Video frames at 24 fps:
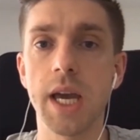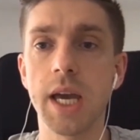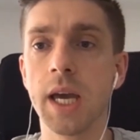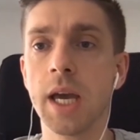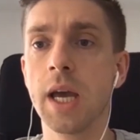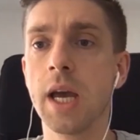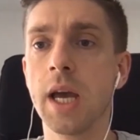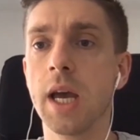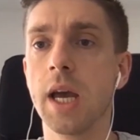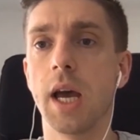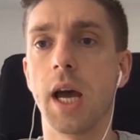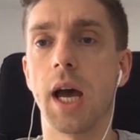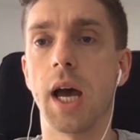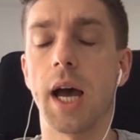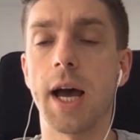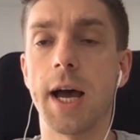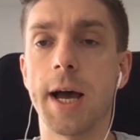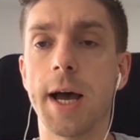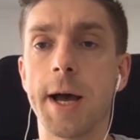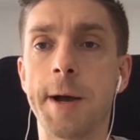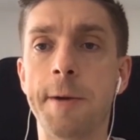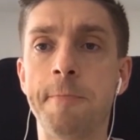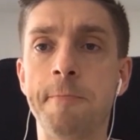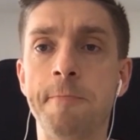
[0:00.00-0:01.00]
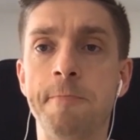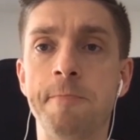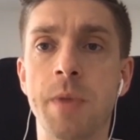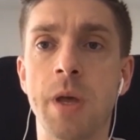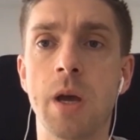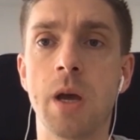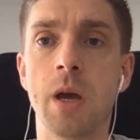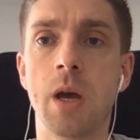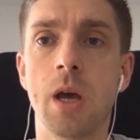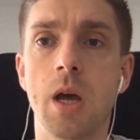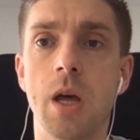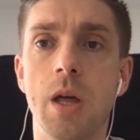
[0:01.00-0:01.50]
way.
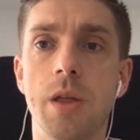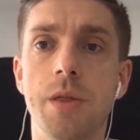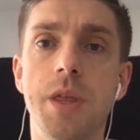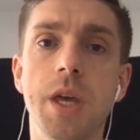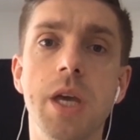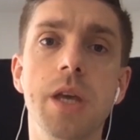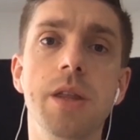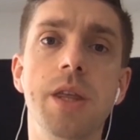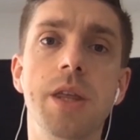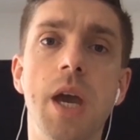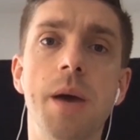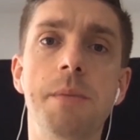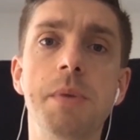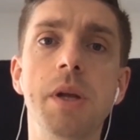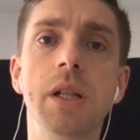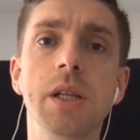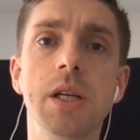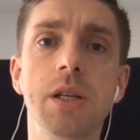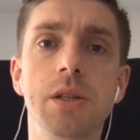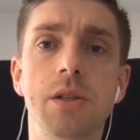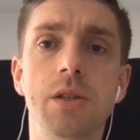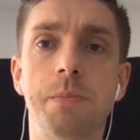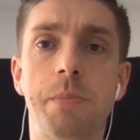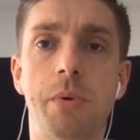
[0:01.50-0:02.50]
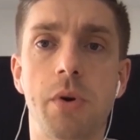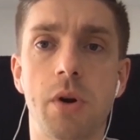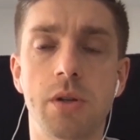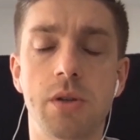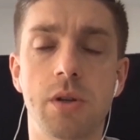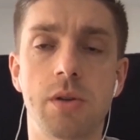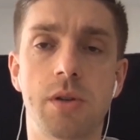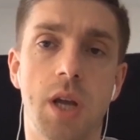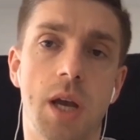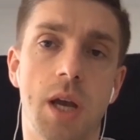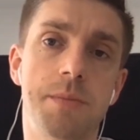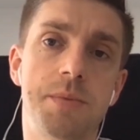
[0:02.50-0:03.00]
They are building the
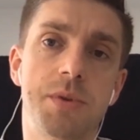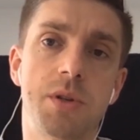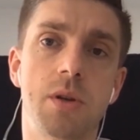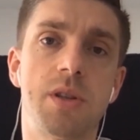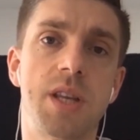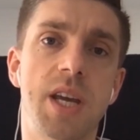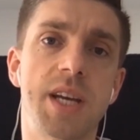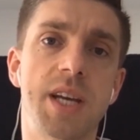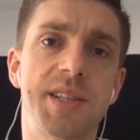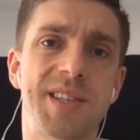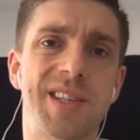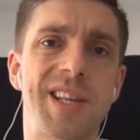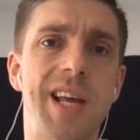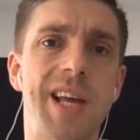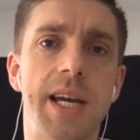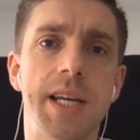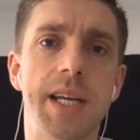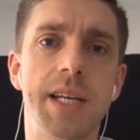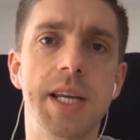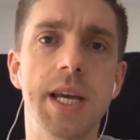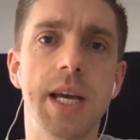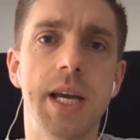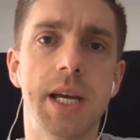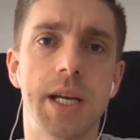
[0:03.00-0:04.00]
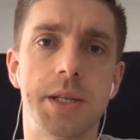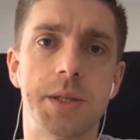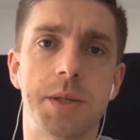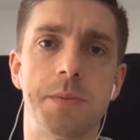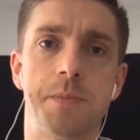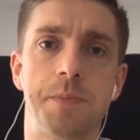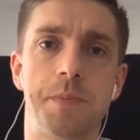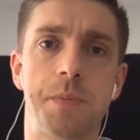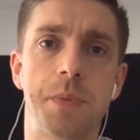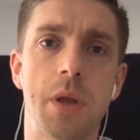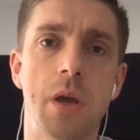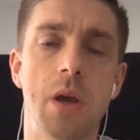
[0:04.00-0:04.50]
prototypes to test the
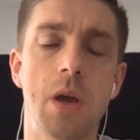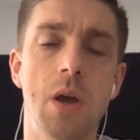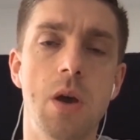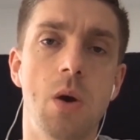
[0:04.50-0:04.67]
ideas.